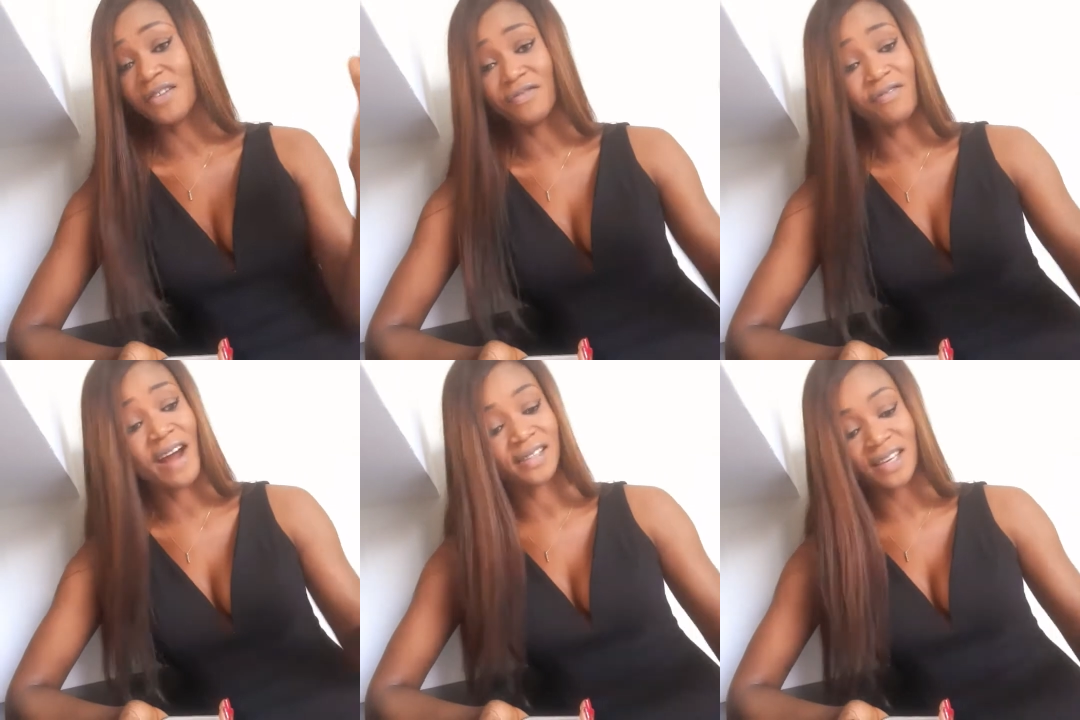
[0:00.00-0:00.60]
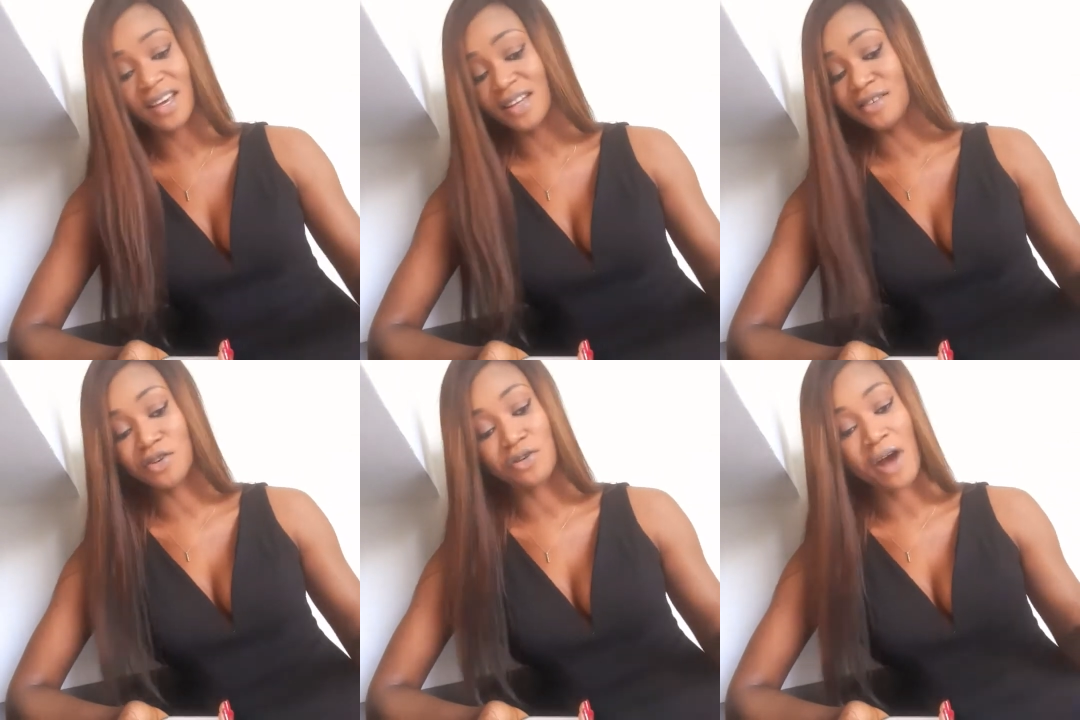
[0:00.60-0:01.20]
right in
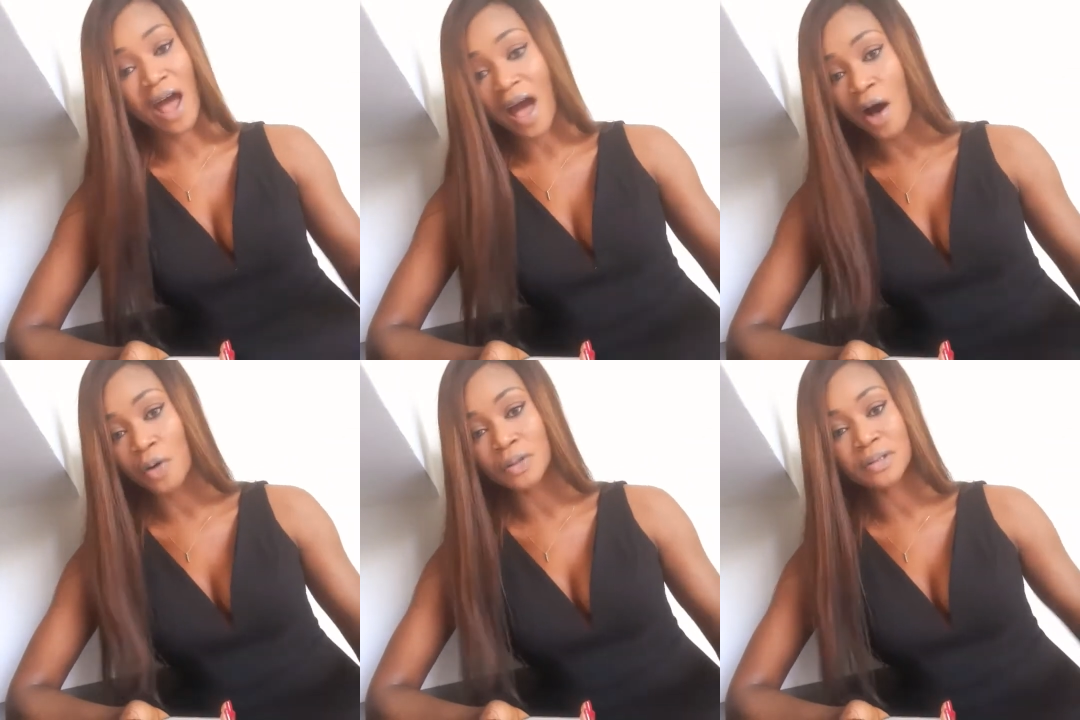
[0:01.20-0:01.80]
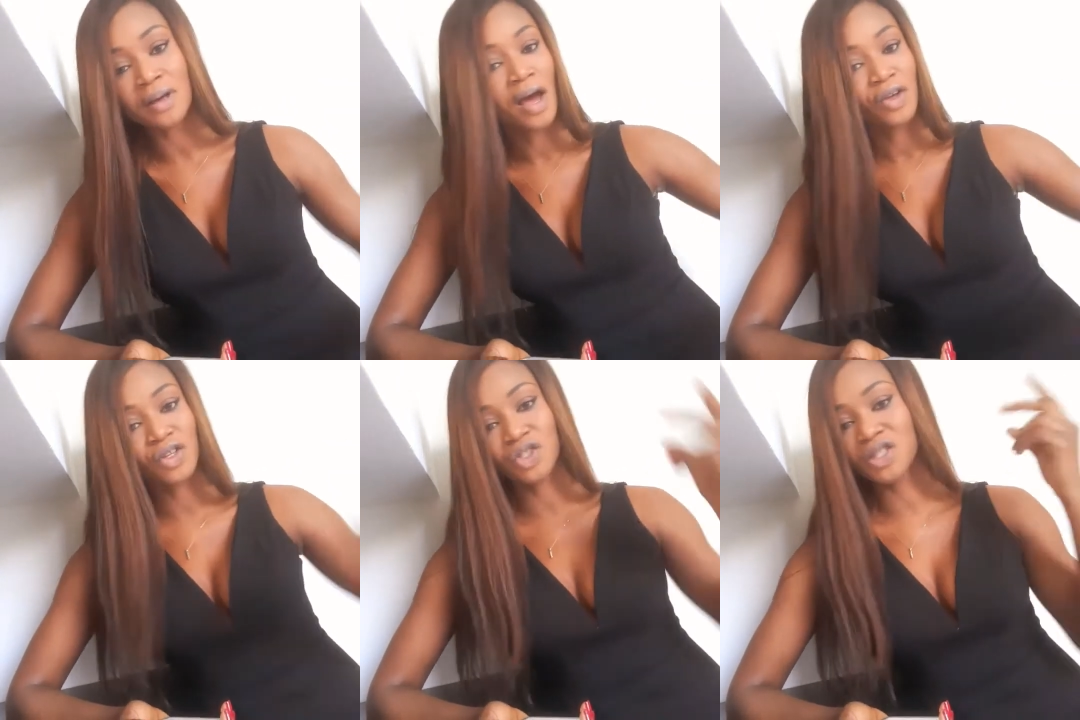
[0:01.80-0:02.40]
your house.
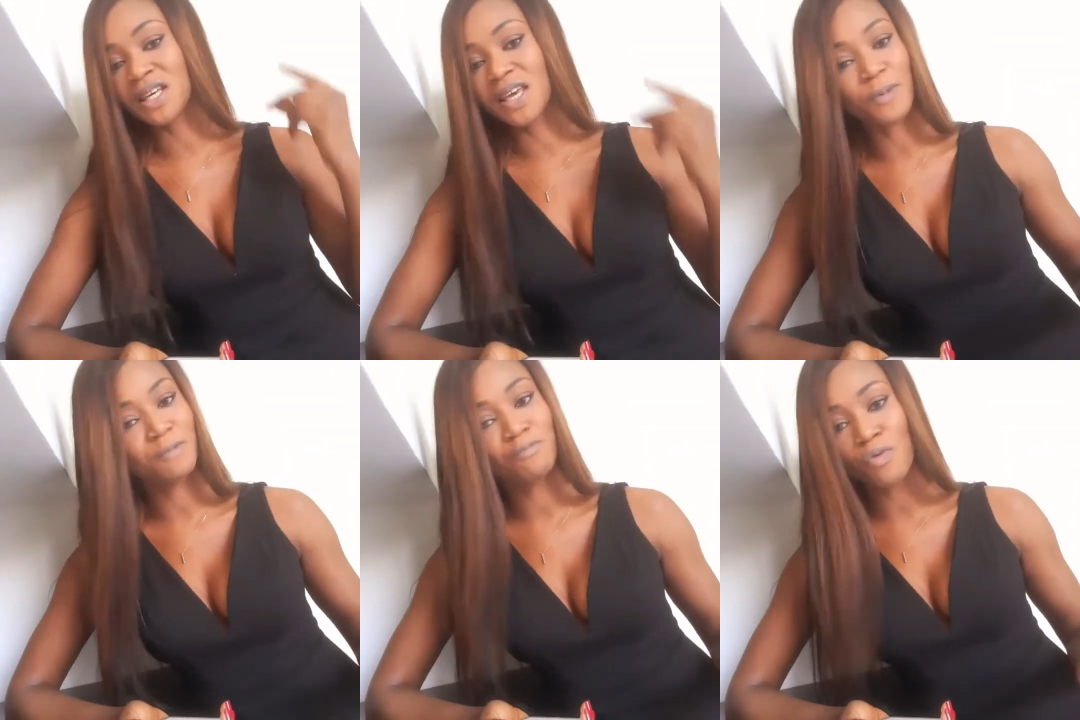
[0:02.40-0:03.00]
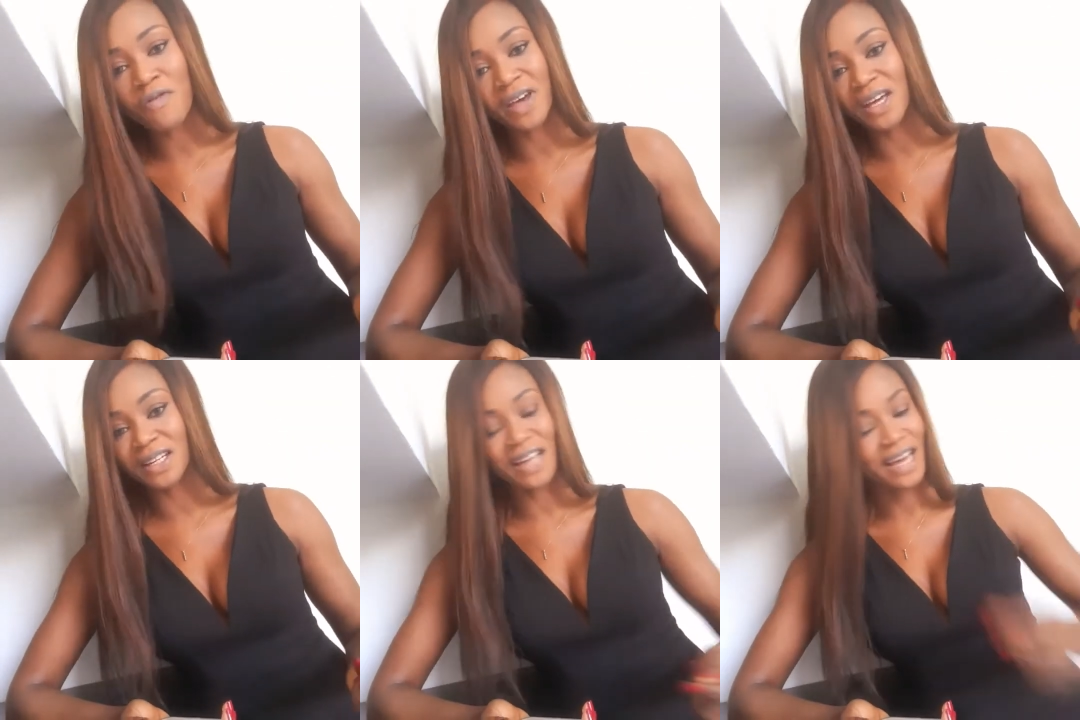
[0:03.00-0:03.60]
You just keep it
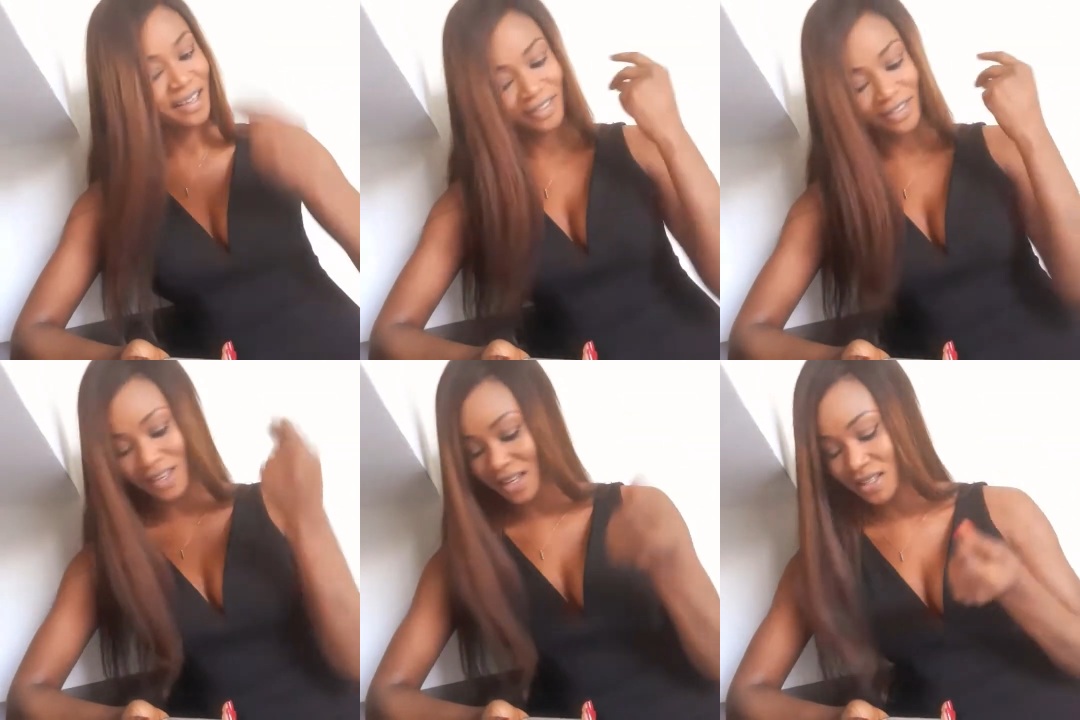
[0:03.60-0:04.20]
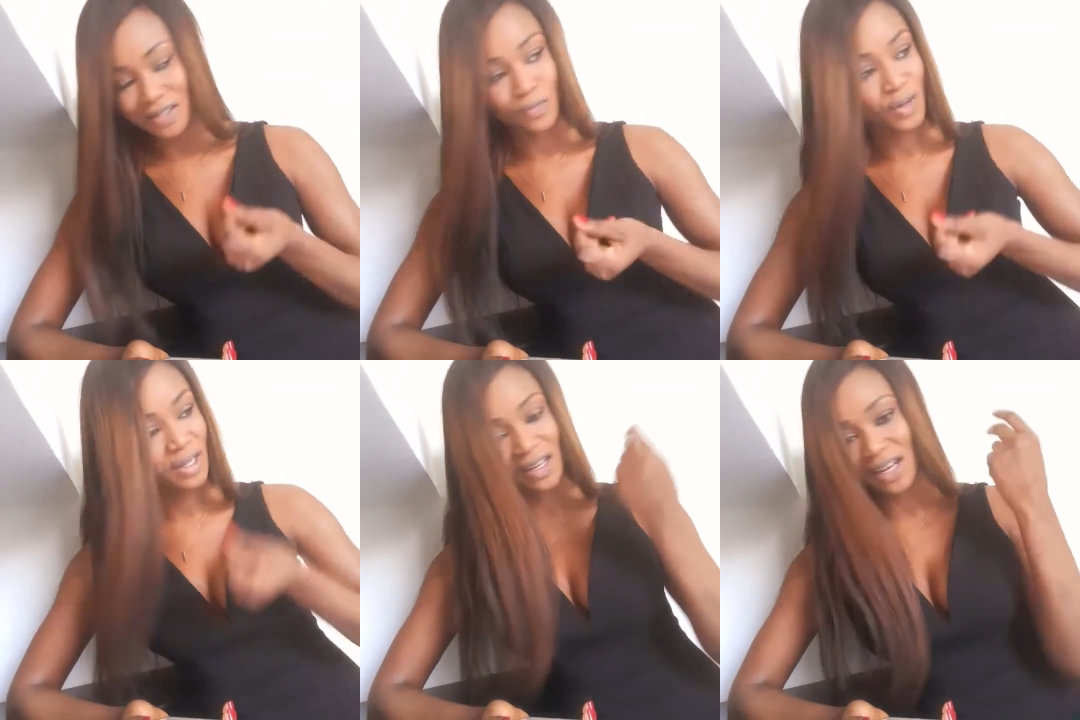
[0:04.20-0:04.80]
moving like this
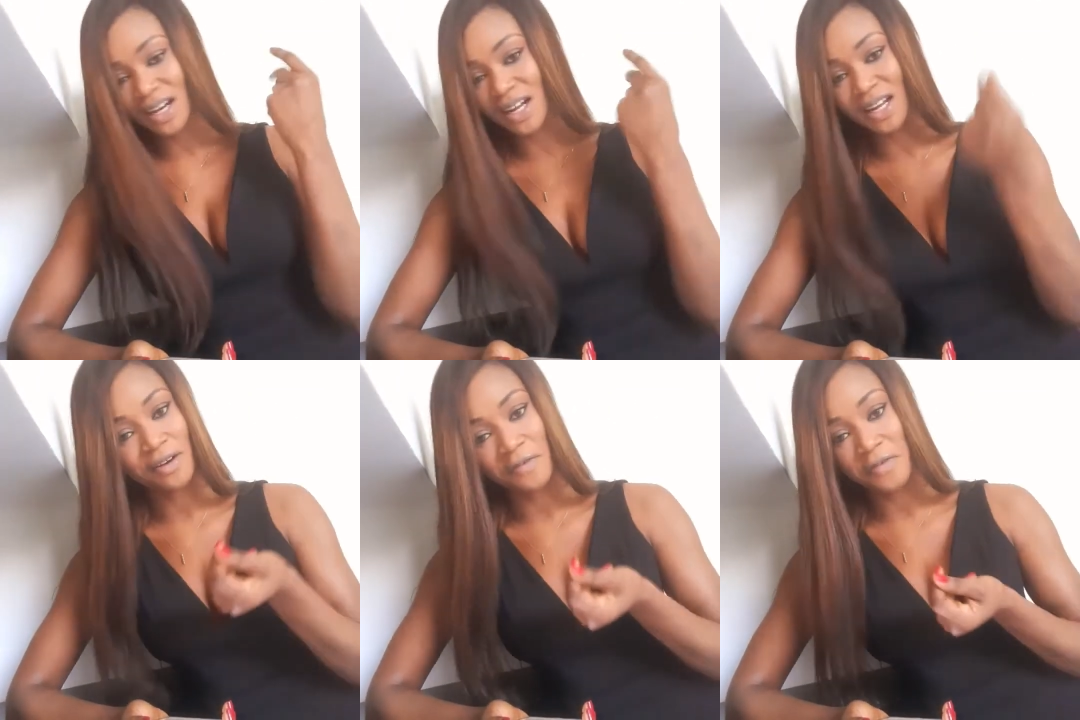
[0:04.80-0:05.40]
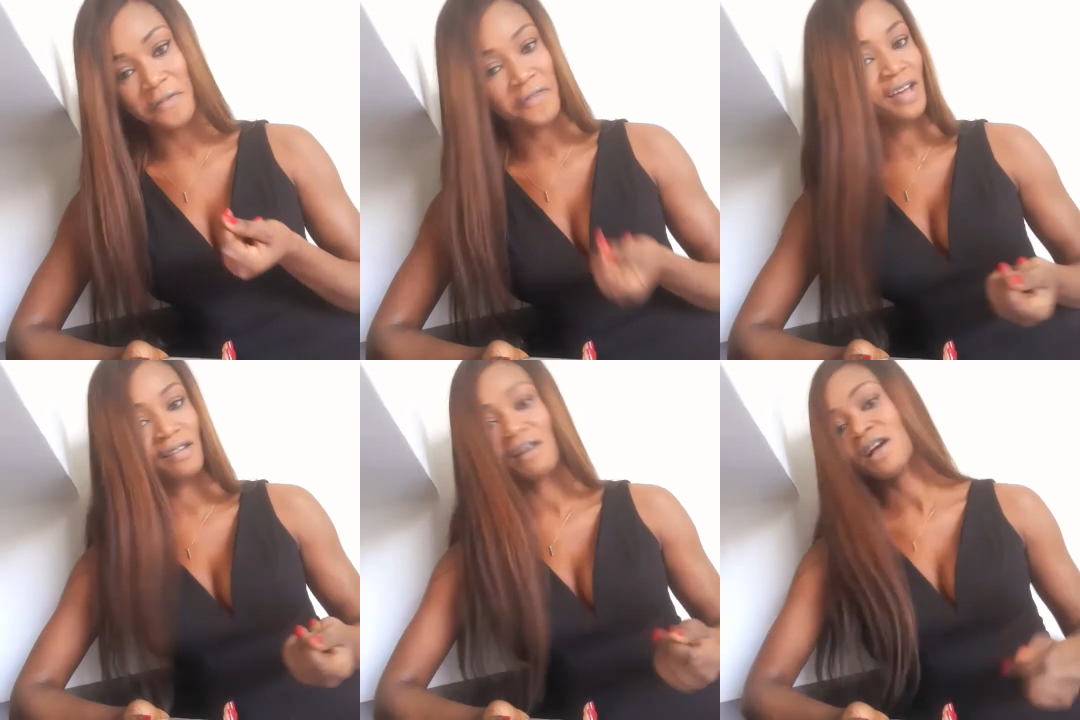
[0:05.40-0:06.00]
within a click of a
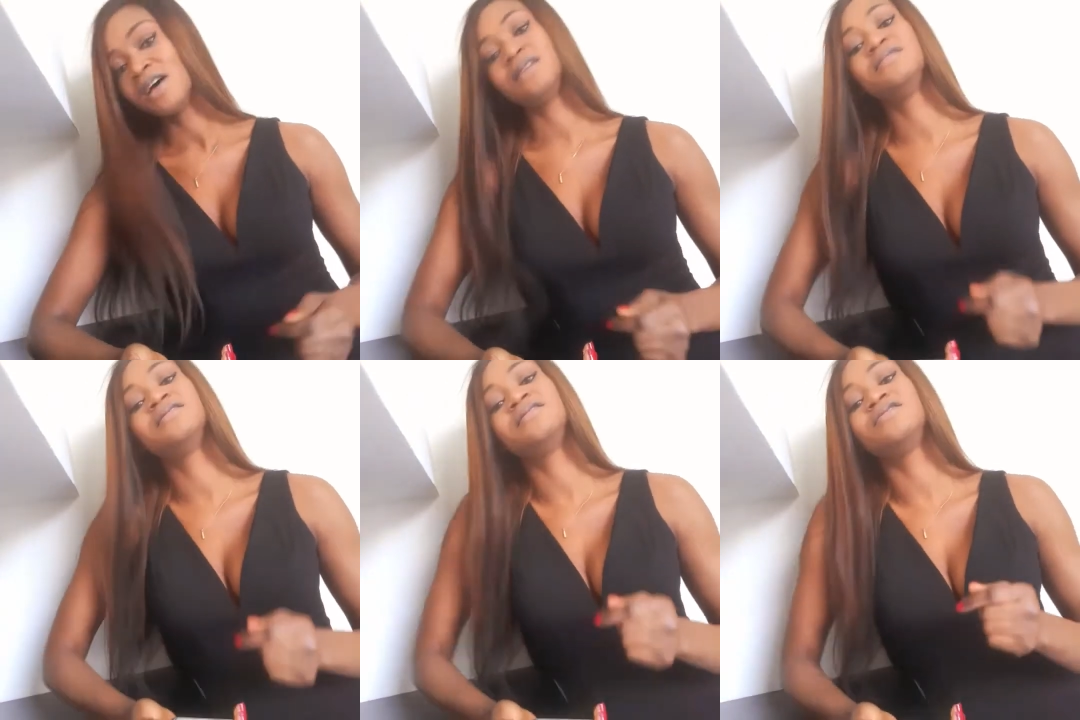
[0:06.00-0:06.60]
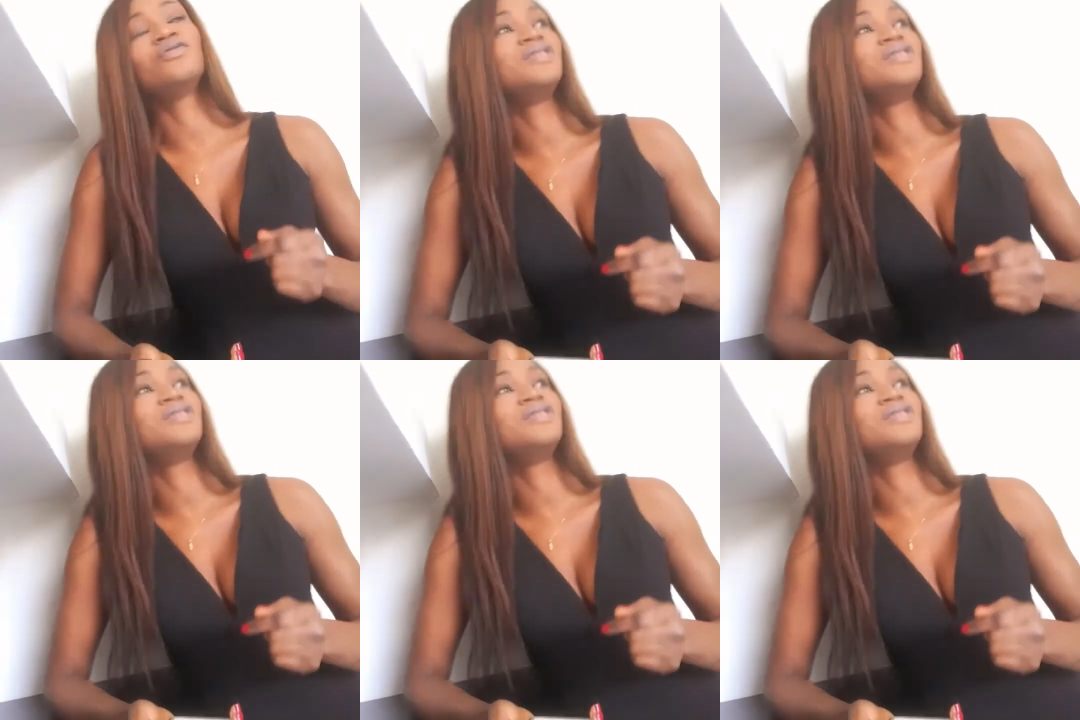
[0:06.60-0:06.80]
finger. So